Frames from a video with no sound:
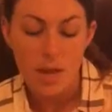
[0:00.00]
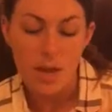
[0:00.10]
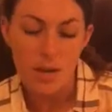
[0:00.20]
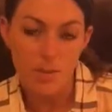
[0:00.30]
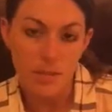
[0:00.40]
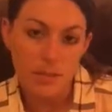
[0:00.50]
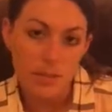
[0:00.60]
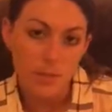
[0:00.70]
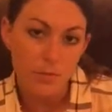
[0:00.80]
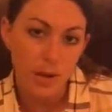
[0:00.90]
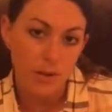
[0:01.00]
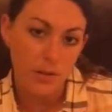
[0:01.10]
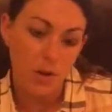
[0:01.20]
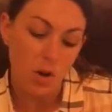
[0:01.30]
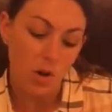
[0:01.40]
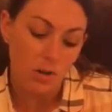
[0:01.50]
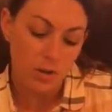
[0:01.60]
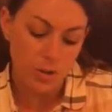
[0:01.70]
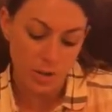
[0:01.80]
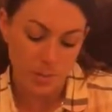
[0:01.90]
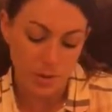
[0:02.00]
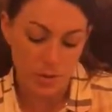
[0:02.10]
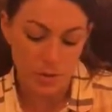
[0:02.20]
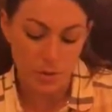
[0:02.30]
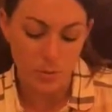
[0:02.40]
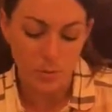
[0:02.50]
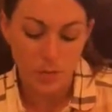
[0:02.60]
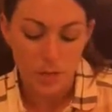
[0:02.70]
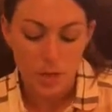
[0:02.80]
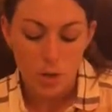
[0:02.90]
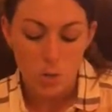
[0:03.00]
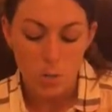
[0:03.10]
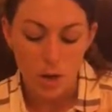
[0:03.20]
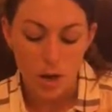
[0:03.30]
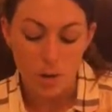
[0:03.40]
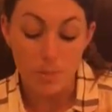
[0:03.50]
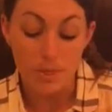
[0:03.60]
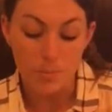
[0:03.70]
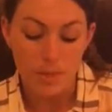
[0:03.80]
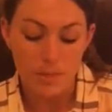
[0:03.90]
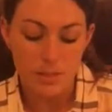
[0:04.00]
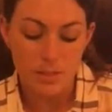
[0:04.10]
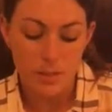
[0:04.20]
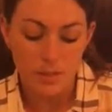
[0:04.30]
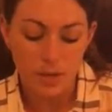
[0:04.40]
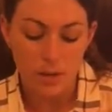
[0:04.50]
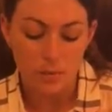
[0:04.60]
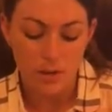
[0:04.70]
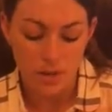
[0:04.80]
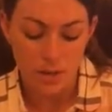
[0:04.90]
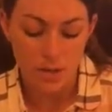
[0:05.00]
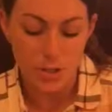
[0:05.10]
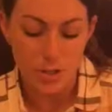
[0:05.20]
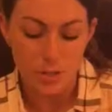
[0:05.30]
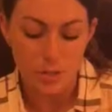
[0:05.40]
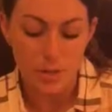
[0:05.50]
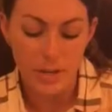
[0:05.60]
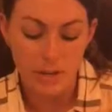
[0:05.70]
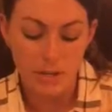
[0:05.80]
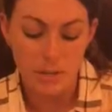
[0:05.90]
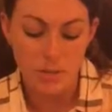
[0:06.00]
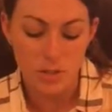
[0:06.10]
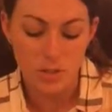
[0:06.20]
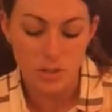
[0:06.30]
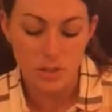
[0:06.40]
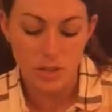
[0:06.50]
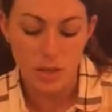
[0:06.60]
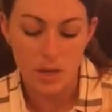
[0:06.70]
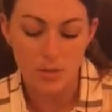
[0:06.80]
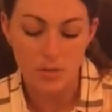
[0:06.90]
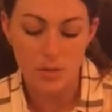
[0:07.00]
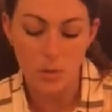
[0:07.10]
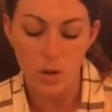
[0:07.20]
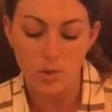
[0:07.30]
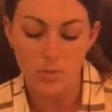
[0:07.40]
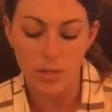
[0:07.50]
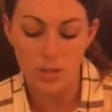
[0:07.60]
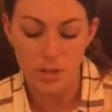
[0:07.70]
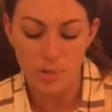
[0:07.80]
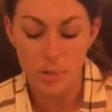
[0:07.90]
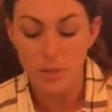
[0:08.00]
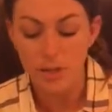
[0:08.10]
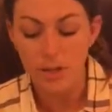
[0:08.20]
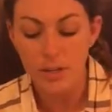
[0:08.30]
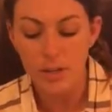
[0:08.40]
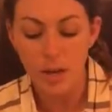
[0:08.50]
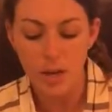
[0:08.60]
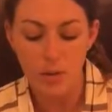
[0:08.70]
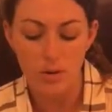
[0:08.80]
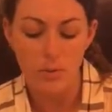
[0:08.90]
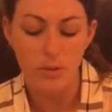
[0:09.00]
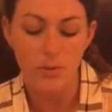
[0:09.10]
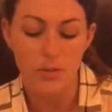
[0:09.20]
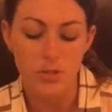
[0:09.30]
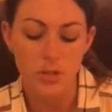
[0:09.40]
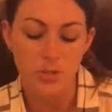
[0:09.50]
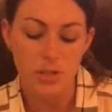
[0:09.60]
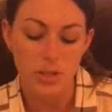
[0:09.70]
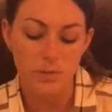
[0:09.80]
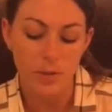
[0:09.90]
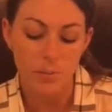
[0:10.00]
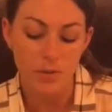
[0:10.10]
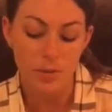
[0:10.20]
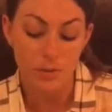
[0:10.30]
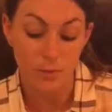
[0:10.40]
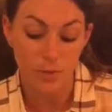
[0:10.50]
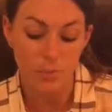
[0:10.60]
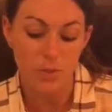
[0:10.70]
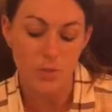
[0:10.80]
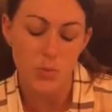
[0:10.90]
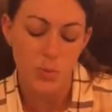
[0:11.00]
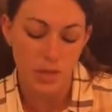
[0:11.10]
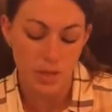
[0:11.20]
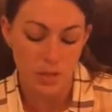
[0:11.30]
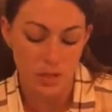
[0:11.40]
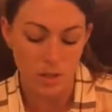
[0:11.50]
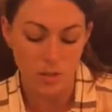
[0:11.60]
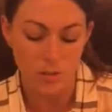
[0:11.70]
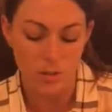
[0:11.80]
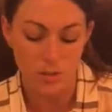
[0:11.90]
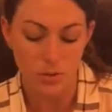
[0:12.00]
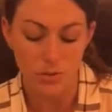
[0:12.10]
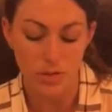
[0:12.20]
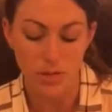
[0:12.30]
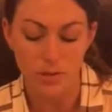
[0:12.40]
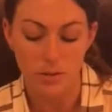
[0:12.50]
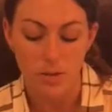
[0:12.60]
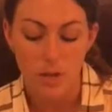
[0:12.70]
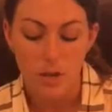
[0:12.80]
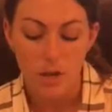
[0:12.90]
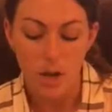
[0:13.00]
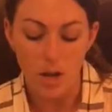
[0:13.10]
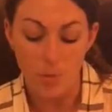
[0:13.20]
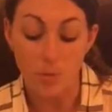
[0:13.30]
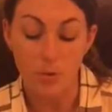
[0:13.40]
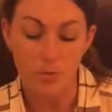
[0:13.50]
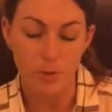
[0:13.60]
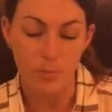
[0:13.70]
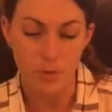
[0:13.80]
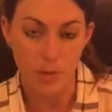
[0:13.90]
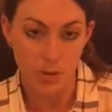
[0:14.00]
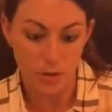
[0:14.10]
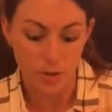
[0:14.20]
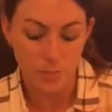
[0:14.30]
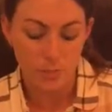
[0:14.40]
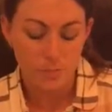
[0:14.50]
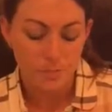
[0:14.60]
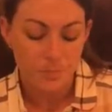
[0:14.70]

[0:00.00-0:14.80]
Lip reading: And it basically found that all the treatment groups displayed a significant reduction in pain symptoms at the end of the 12-week treatment period. However, there was no significant difference between the resulting improvement between groups.